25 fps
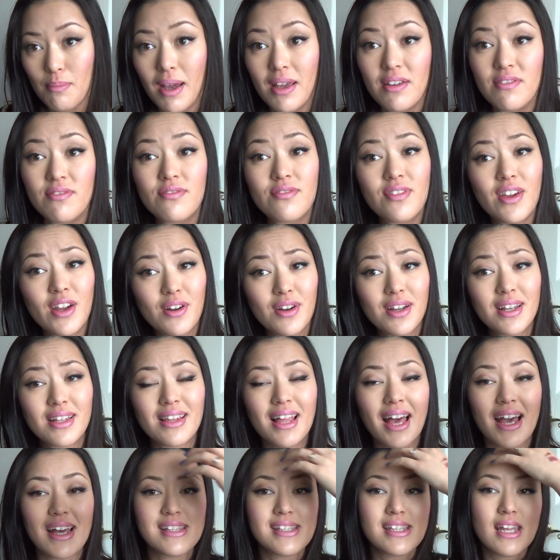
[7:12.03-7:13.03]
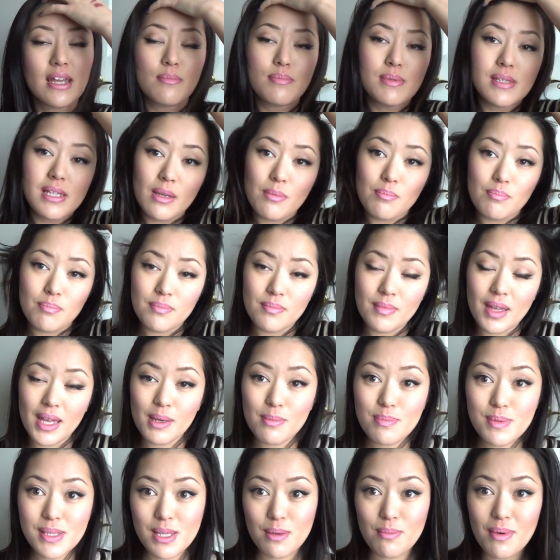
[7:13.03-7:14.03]
my very last
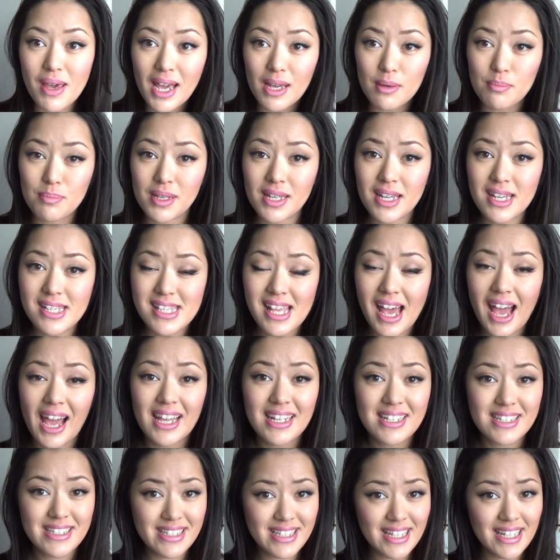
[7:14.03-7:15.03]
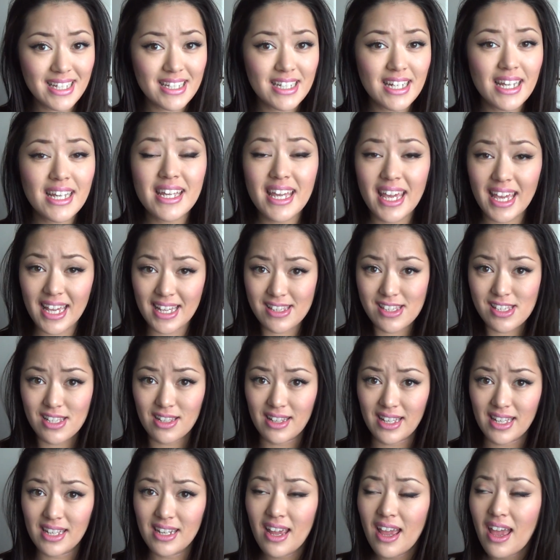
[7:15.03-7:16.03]
Ipsy bag, because I did
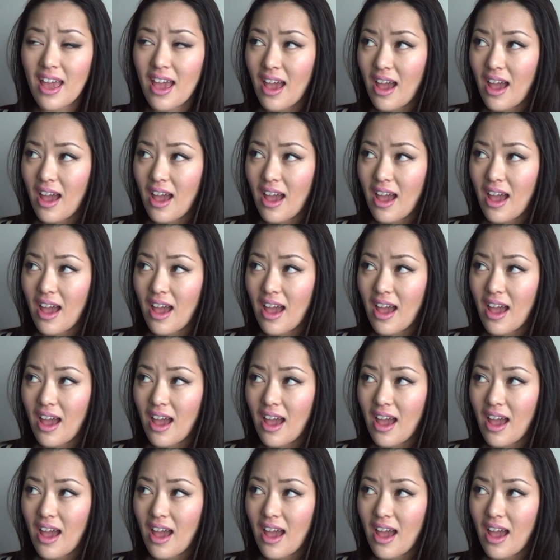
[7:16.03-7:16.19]
cancel it.